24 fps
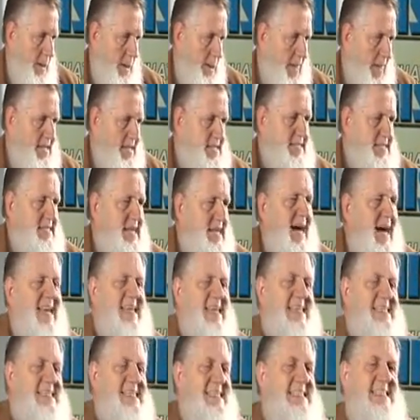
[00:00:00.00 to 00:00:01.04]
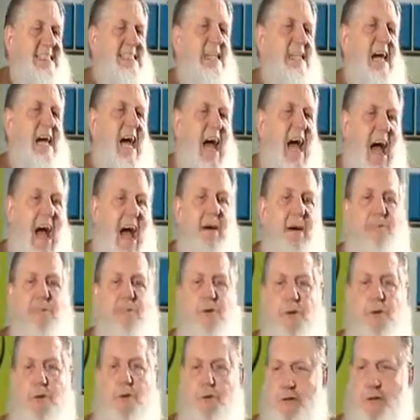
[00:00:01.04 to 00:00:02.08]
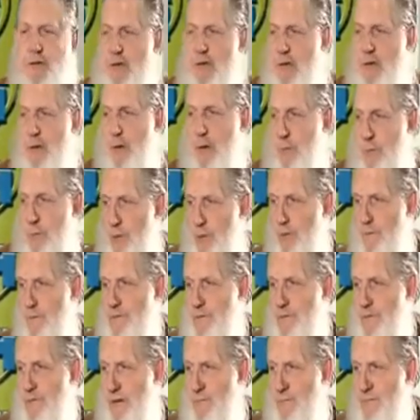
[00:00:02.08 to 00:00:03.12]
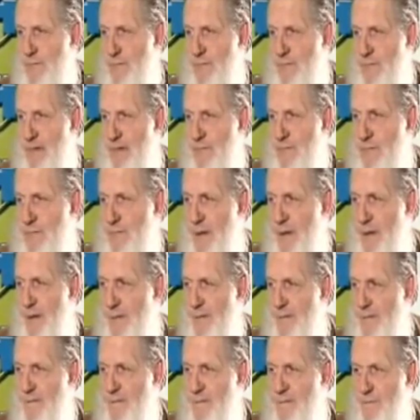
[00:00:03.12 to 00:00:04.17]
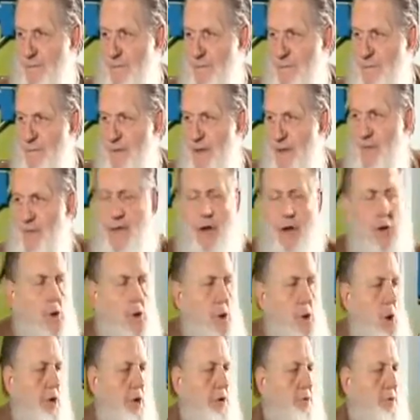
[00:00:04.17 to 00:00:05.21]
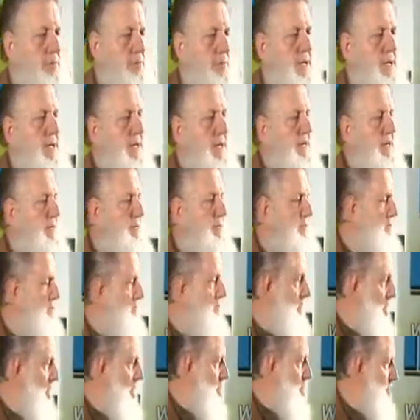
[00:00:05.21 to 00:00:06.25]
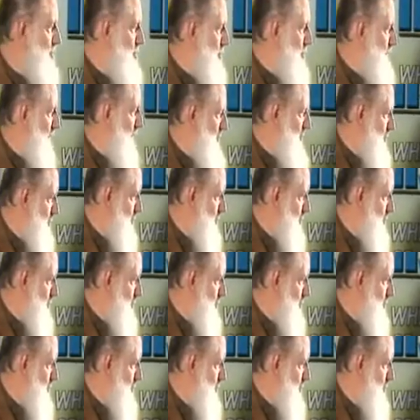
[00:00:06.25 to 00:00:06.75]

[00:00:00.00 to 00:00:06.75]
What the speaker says: It's not until after the clear proofs come to them that they're going to begin to argue about the